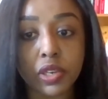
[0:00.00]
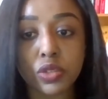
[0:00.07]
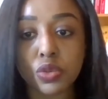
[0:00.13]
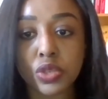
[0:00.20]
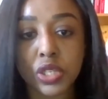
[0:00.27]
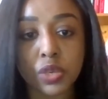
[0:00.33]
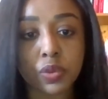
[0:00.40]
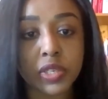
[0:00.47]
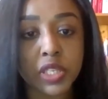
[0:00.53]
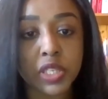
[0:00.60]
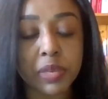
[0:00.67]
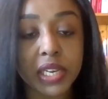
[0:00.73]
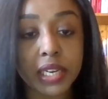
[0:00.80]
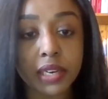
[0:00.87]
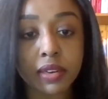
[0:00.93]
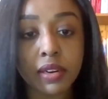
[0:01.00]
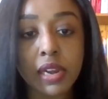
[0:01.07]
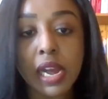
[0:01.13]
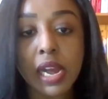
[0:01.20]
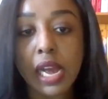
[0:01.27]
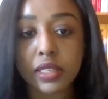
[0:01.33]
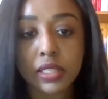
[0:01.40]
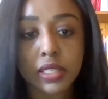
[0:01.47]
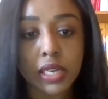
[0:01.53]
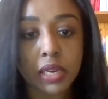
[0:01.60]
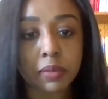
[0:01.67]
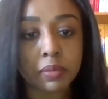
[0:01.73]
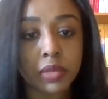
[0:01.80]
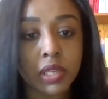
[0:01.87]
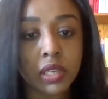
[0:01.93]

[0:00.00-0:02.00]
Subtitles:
to see one speaker at the time.